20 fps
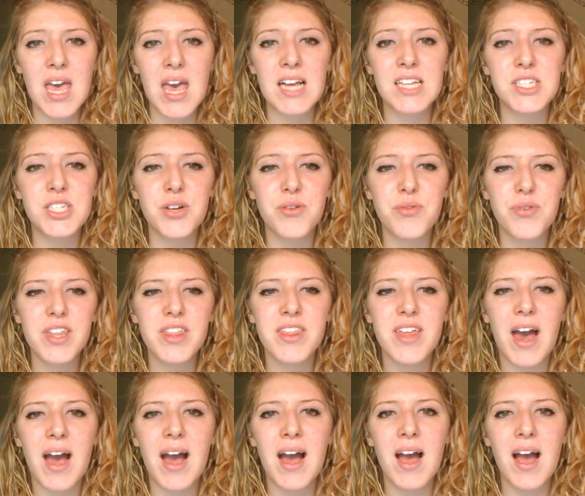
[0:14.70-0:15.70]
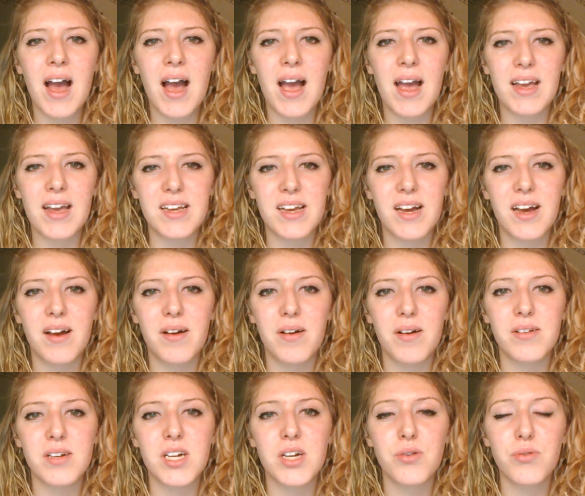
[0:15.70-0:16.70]
And so with that, I
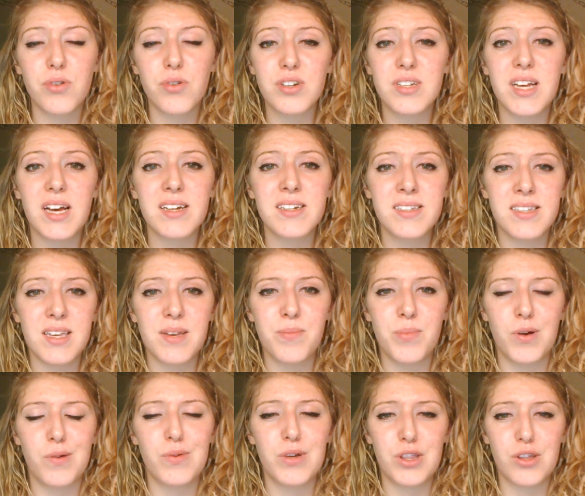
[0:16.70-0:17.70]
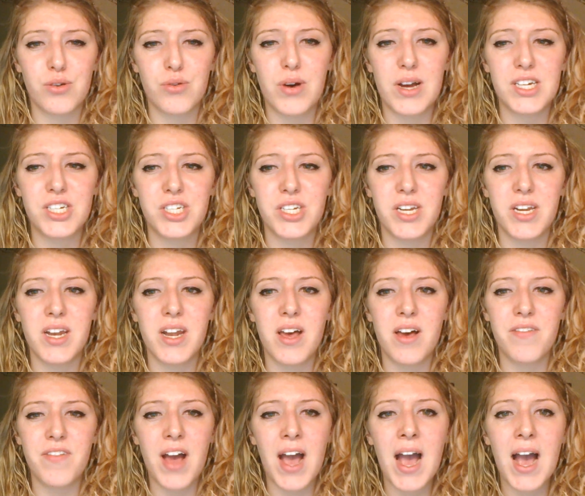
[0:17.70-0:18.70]
dug deeper with the question
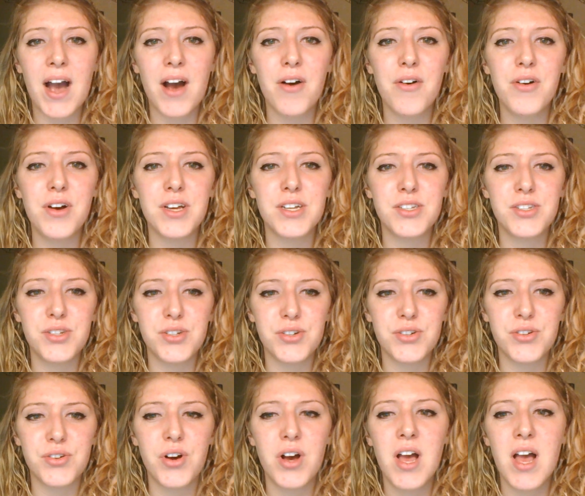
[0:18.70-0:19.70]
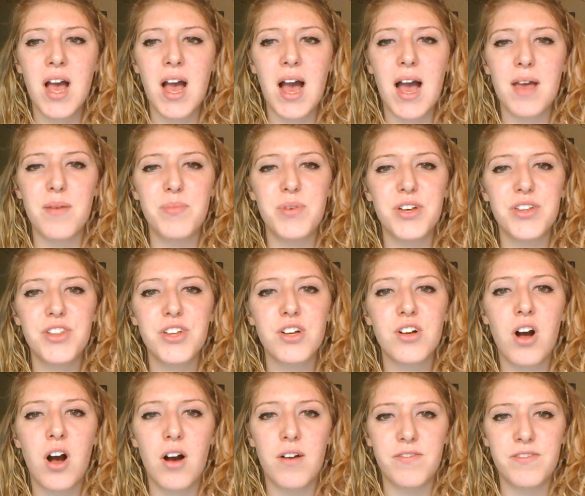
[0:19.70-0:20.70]
of how do I build the
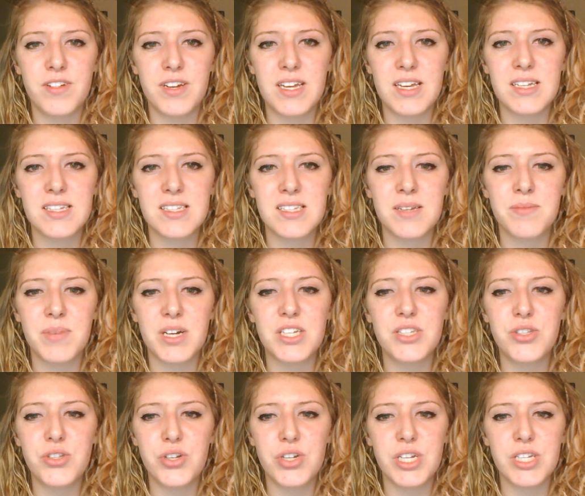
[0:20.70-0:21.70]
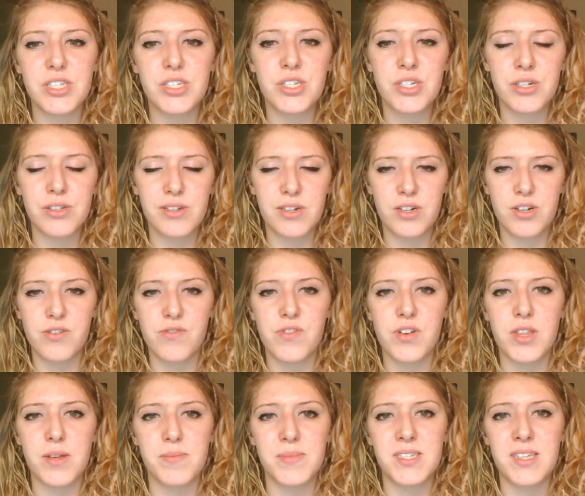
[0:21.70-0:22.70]
confidence in my students to learn for
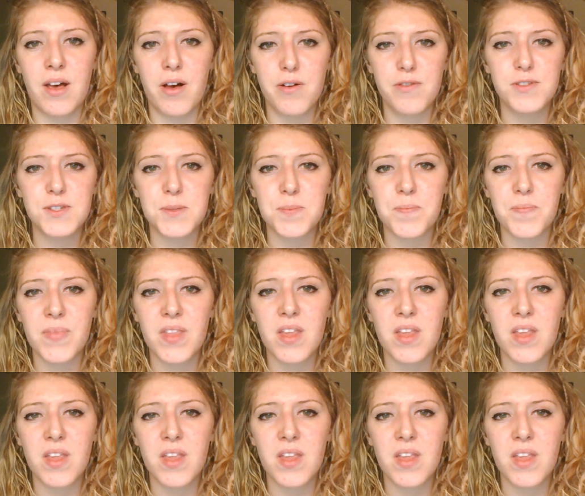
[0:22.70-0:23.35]
themselves?